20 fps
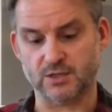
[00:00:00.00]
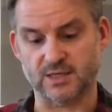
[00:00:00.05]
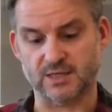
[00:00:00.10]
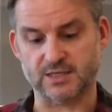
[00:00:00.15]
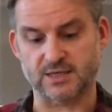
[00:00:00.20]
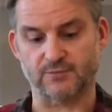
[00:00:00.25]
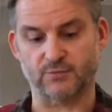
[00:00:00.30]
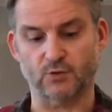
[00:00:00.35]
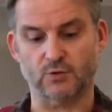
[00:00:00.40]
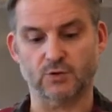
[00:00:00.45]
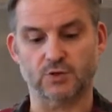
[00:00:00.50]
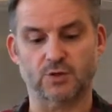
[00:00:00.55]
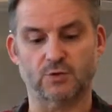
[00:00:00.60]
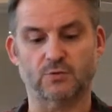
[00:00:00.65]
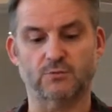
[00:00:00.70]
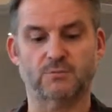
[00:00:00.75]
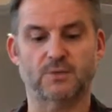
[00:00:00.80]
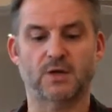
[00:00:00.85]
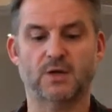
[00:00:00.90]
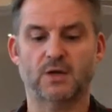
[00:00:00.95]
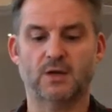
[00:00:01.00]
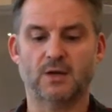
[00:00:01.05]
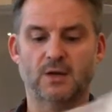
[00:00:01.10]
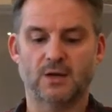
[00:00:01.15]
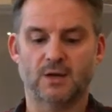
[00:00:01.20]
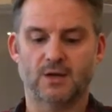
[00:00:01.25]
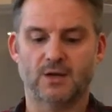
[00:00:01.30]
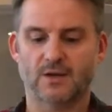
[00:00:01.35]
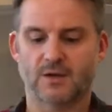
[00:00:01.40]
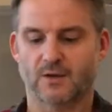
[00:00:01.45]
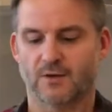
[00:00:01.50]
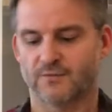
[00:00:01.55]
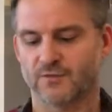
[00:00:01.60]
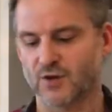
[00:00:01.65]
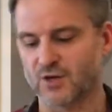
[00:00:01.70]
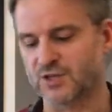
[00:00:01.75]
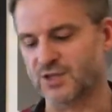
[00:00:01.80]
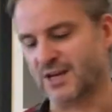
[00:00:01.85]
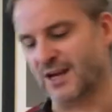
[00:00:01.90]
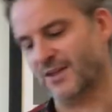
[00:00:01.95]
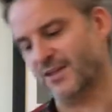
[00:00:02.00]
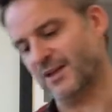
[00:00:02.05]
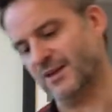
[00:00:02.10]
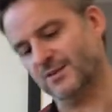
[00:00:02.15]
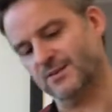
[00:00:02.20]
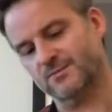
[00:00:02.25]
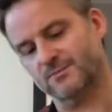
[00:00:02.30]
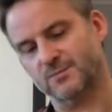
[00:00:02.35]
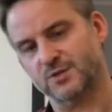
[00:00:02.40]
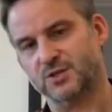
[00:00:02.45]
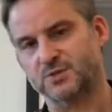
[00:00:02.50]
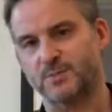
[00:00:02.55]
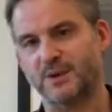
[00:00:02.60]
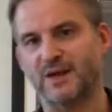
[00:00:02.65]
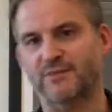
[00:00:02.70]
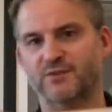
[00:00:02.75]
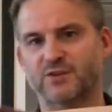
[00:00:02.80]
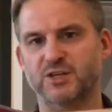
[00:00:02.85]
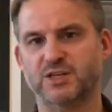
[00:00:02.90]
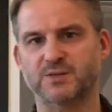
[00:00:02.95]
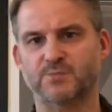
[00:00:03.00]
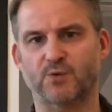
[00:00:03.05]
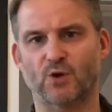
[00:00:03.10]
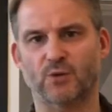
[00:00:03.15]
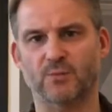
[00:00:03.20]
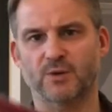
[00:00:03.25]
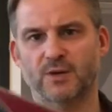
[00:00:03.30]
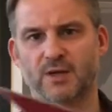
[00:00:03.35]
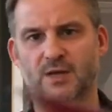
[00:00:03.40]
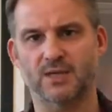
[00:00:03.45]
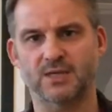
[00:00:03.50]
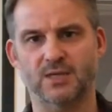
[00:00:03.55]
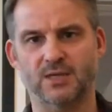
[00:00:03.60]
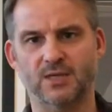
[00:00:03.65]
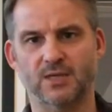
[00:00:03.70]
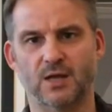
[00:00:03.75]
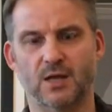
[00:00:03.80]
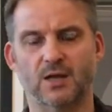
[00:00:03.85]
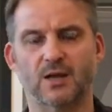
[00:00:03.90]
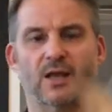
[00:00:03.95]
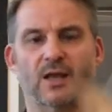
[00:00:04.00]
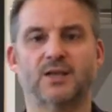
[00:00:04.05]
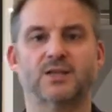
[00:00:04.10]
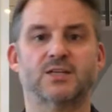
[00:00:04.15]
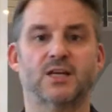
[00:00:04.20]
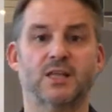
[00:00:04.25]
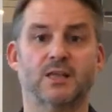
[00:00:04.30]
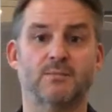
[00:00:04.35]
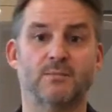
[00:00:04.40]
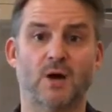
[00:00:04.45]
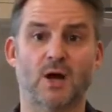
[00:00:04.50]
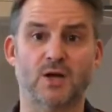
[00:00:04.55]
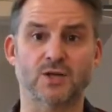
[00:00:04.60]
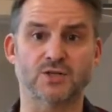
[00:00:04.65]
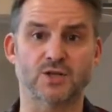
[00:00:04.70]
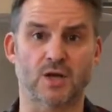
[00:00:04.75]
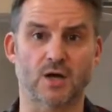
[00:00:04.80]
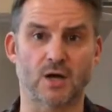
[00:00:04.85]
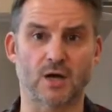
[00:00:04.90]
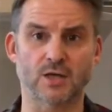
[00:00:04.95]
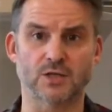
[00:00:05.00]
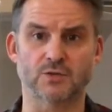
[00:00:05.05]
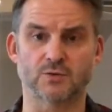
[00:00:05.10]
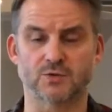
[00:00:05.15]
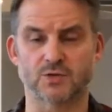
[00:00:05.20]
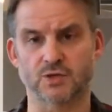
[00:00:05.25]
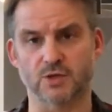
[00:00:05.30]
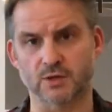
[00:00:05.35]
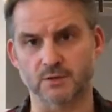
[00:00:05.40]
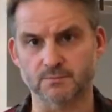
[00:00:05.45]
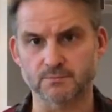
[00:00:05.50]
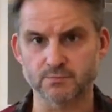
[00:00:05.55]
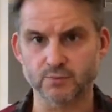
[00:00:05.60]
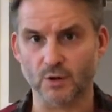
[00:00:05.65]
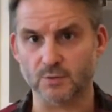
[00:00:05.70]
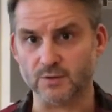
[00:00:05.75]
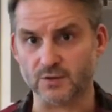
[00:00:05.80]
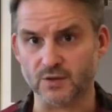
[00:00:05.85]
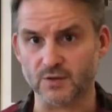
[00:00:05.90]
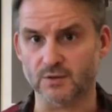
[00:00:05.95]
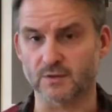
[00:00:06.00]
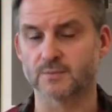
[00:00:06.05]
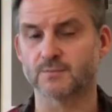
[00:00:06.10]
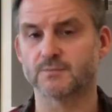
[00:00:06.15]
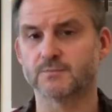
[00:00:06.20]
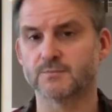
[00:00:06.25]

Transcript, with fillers: So let's have a look. So first thing I think that's a bit of a disappointment is it, unlike say the Mars Yards, which are probably the,